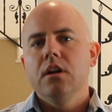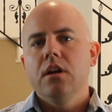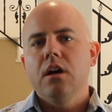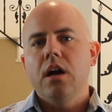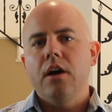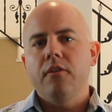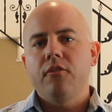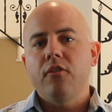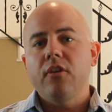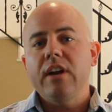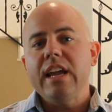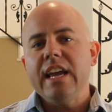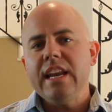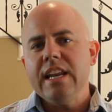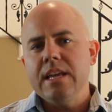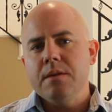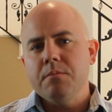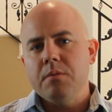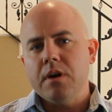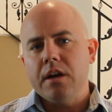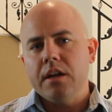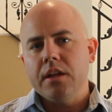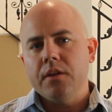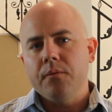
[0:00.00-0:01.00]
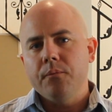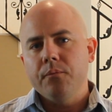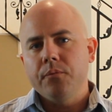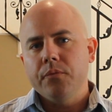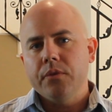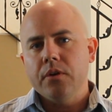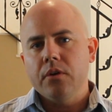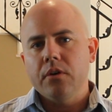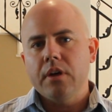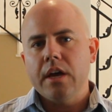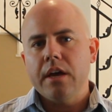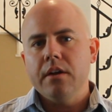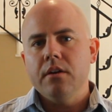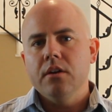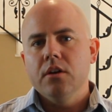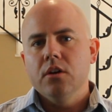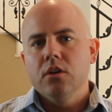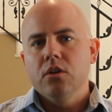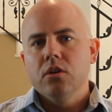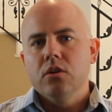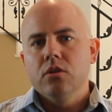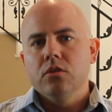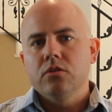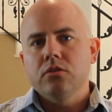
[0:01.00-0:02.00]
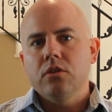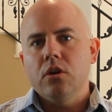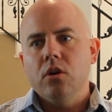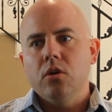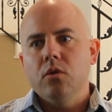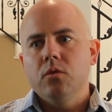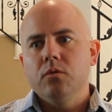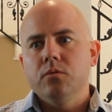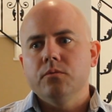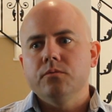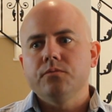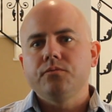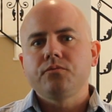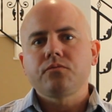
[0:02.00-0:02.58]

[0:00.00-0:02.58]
for anybody, okay? So,